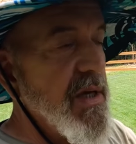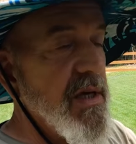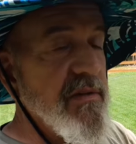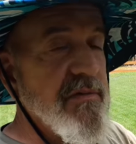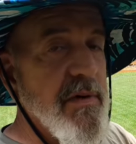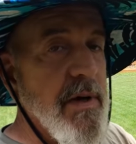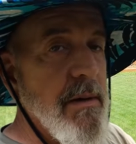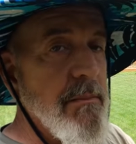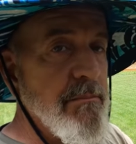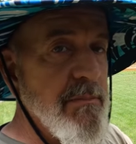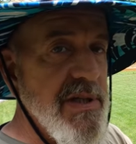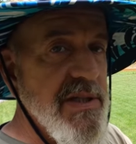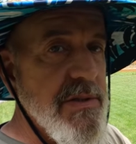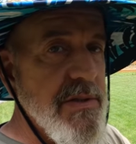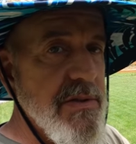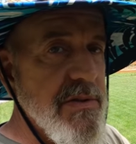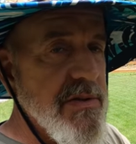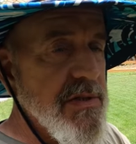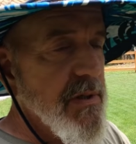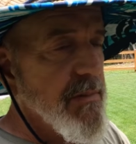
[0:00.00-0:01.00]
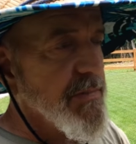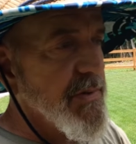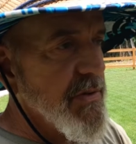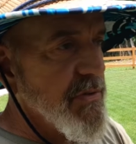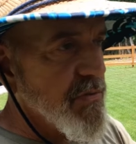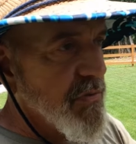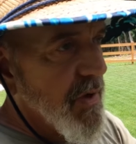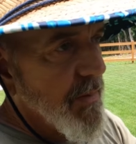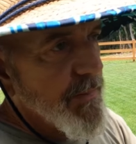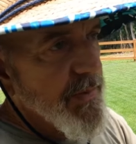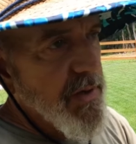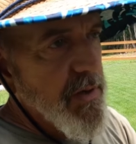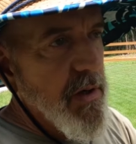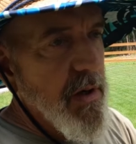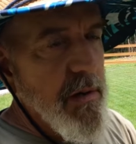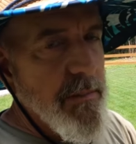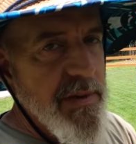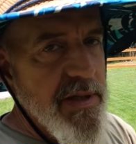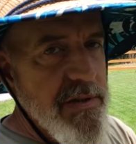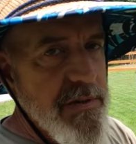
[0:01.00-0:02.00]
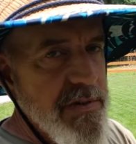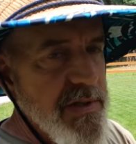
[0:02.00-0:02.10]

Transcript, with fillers: If I'm missing something, drop a comment